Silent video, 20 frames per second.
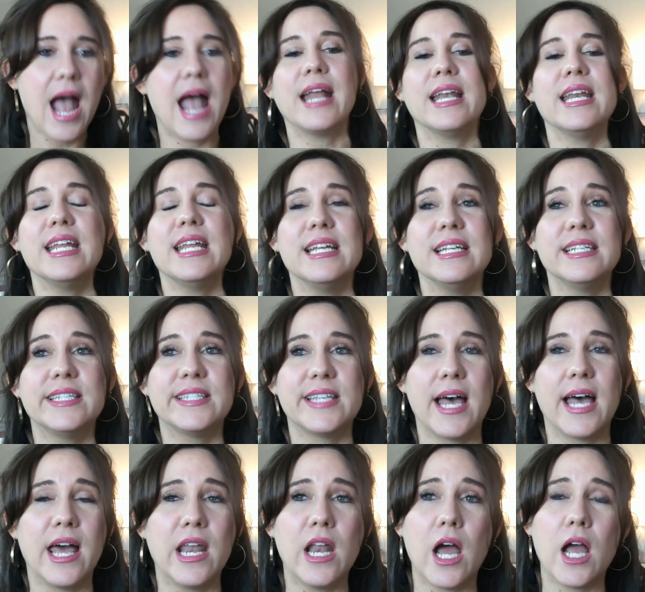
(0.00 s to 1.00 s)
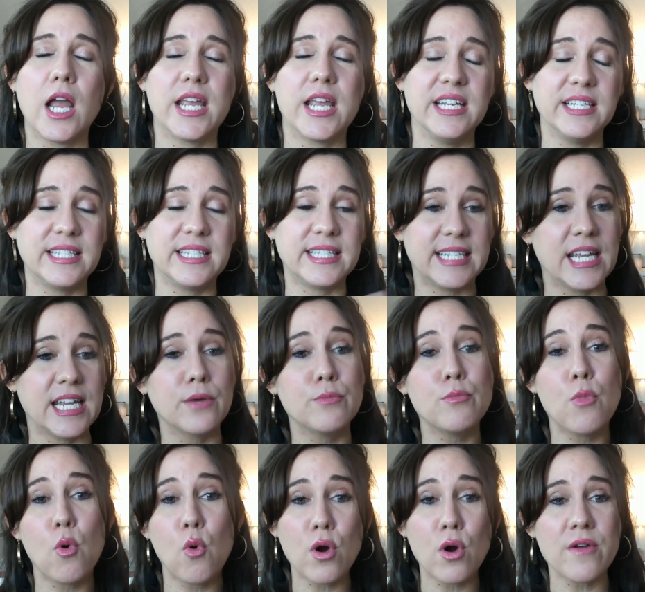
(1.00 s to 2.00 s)
And he said he's
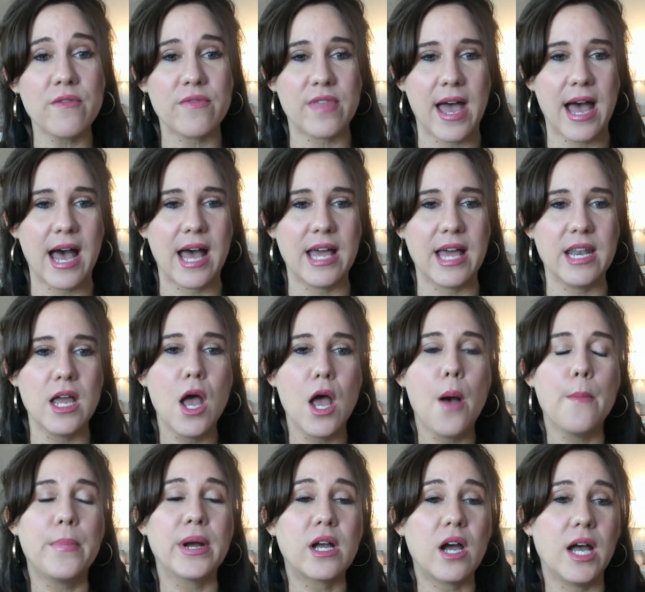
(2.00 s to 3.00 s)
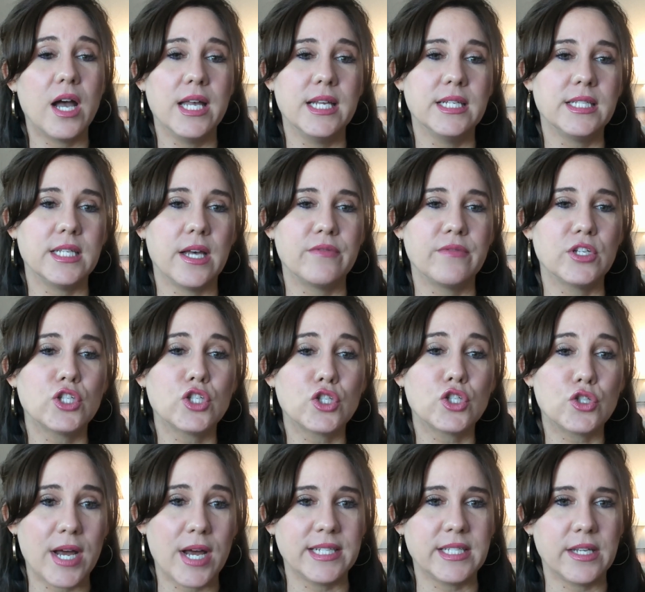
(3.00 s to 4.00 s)
seeing more of that because of the
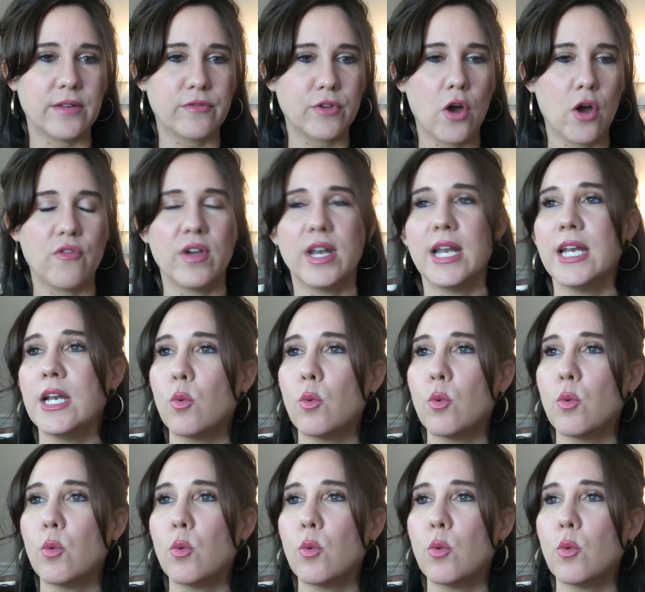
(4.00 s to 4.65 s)
stress of COVID.